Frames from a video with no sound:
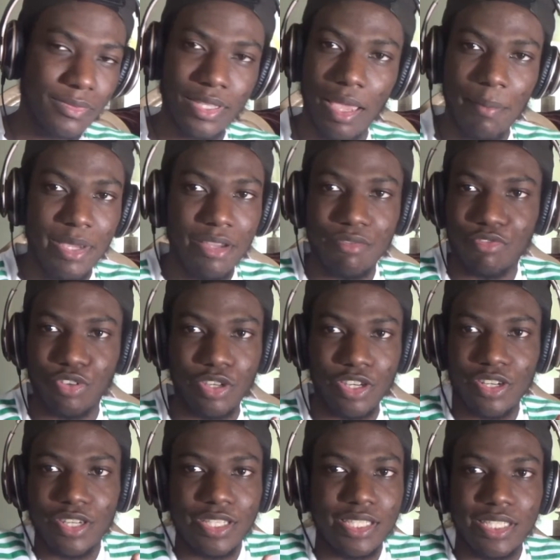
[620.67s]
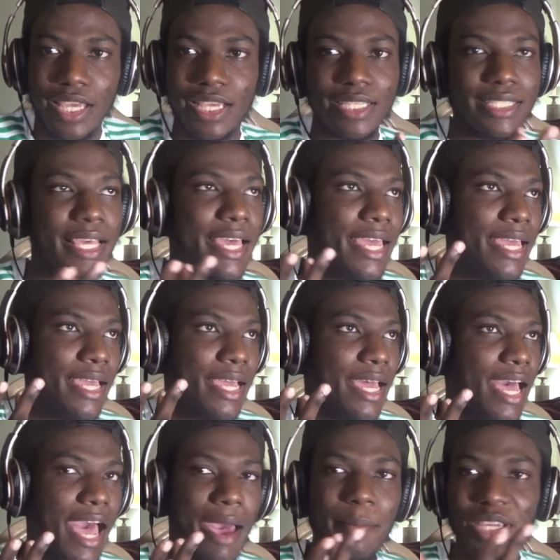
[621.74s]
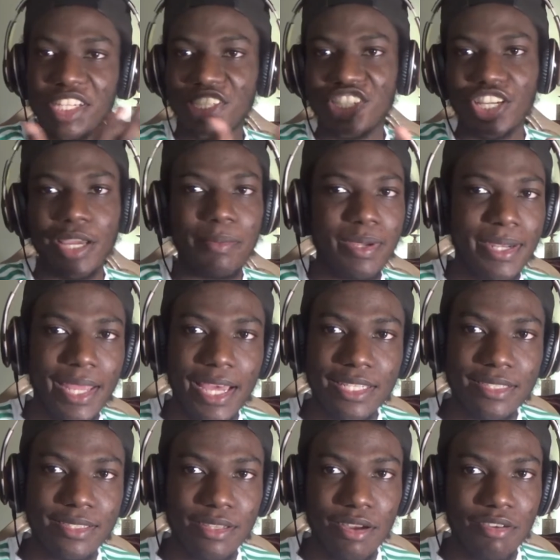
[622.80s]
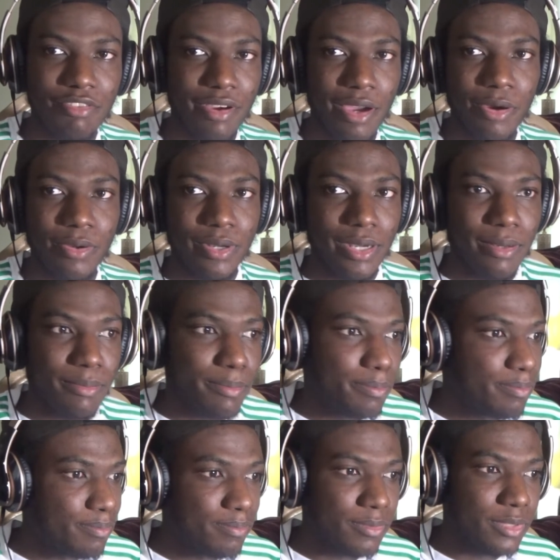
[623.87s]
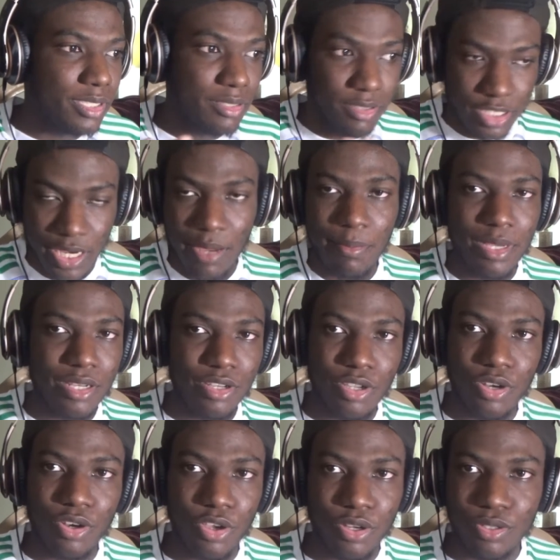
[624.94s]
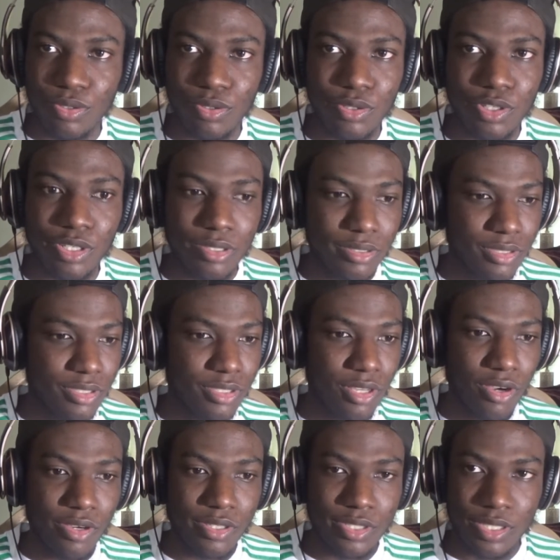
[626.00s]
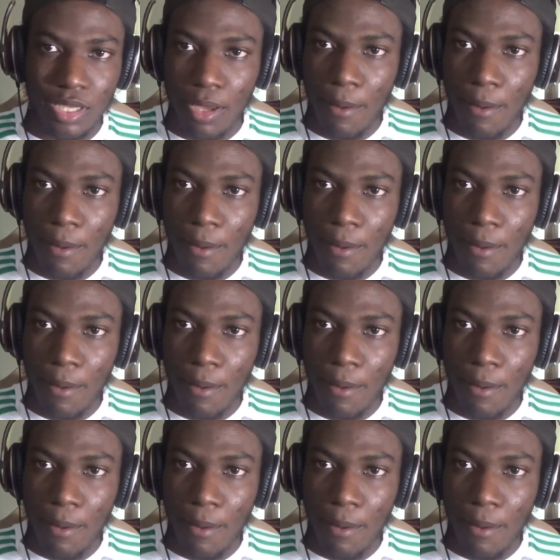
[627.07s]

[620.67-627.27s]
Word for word: I mean, for goodness sakes, I be jamming that stuff out, jamming the nerdcore songs,